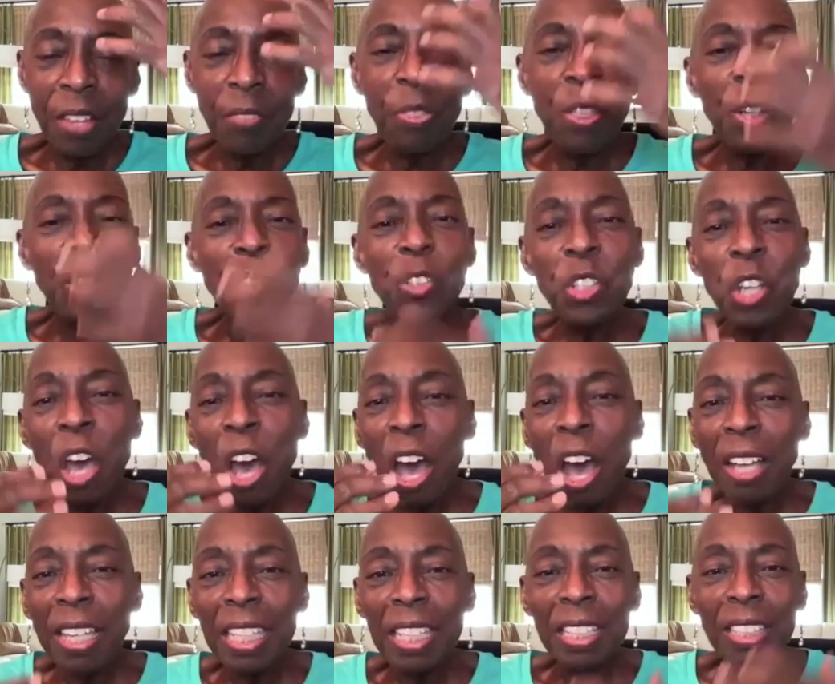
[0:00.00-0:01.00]
They're
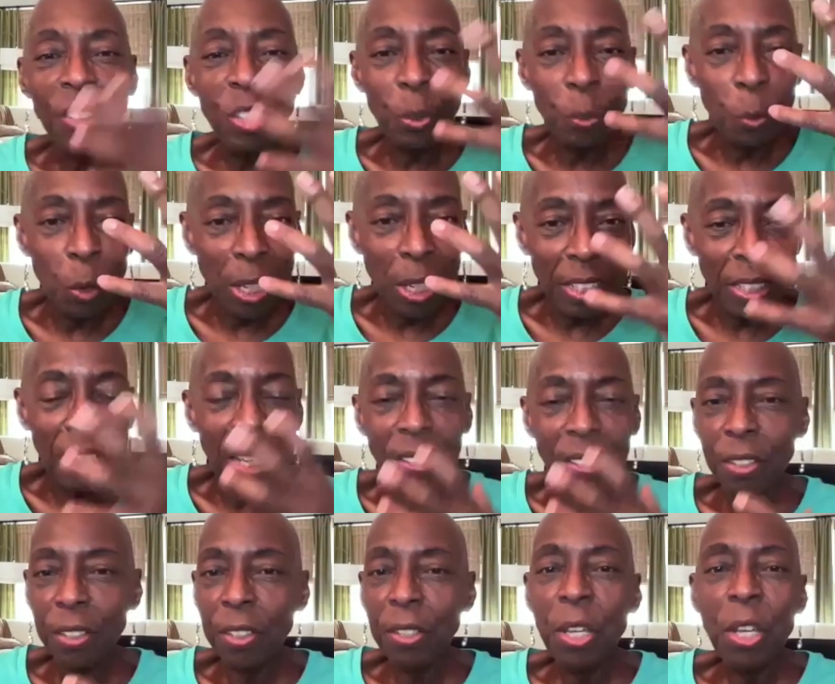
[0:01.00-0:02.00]
talking to one
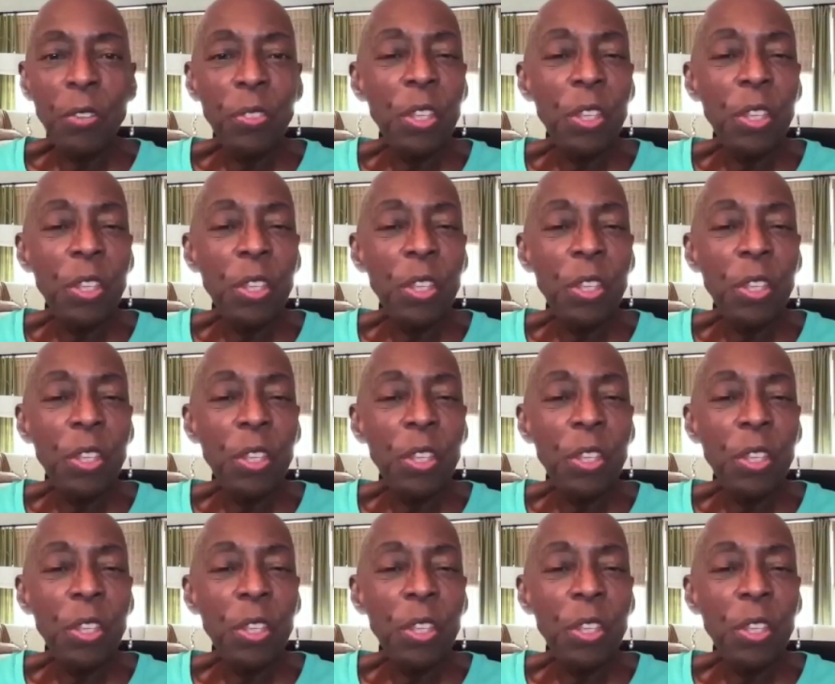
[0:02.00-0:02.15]
another.